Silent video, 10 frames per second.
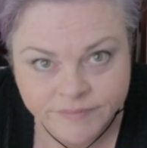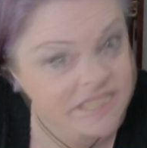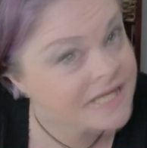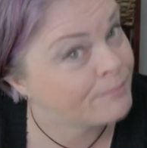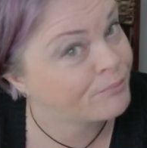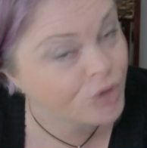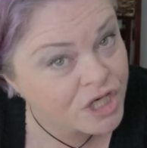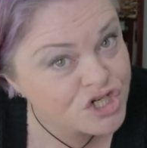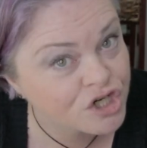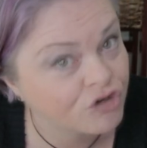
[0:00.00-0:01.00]
Because I'm
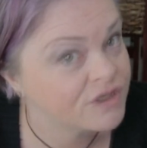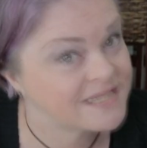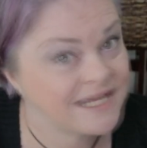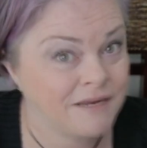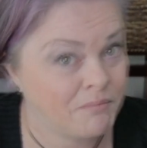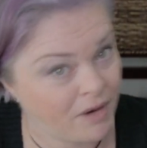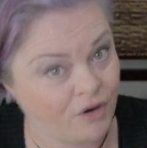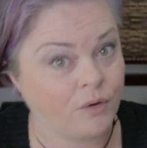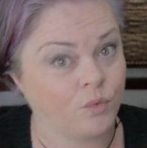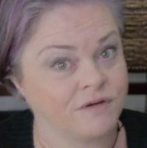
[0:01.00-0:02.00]
pretty sure Christine and
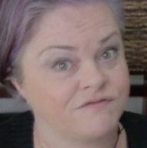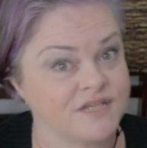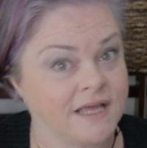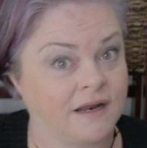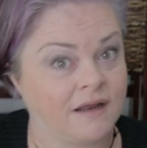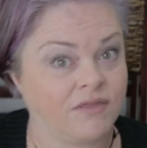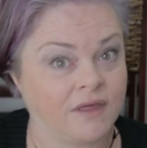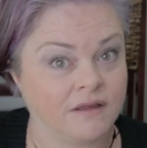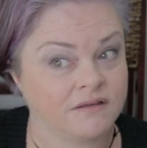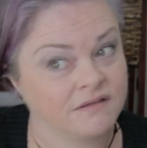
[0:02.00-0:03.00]
Meri wouldn't have said
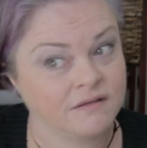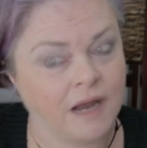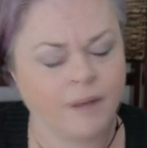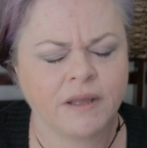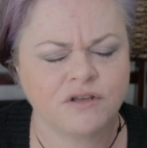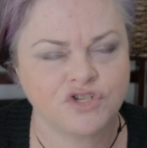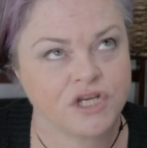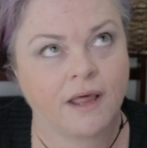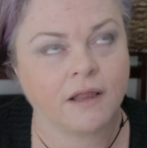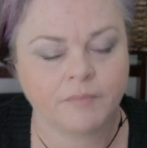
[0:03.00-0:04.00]
anything. I mean,
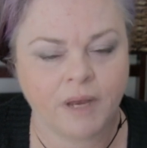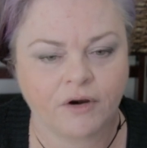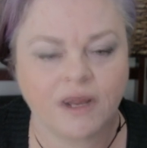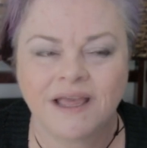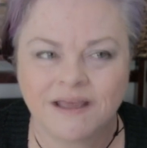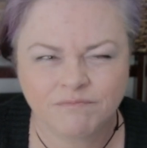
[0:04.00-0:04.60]
Janelle and Meri.